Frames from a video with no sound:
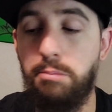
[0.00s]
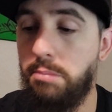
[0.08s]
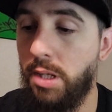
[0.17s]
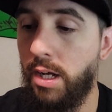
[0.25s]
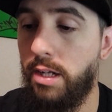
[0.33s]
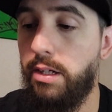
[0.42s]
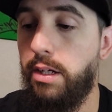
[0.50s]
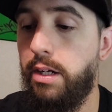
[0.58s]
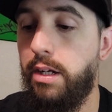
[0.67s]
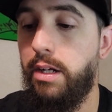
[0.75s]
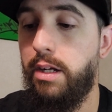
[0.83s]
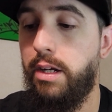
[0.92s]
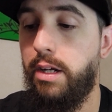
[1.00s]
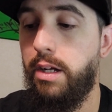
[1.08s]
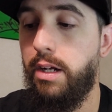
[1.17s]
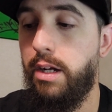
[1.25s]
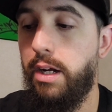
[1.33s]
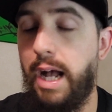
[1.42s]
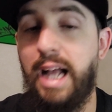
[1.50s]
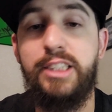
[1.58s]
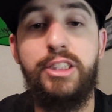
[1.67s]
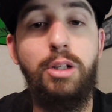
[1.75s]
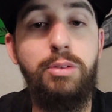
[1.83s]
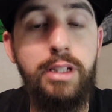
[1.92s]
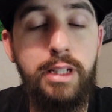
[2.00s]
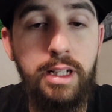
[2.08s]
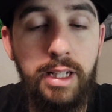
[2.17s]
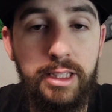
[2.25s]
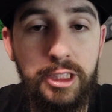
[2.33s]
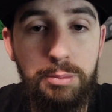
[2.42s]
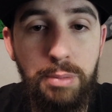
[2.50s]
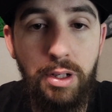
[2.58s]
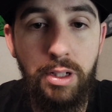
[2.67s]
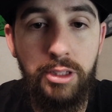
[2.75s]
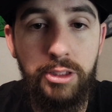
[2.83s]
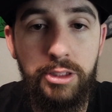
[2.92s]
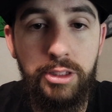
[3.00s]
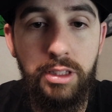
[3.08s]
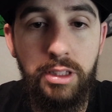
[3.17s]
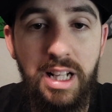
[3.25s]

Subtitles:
But I soaked it in like a sponge.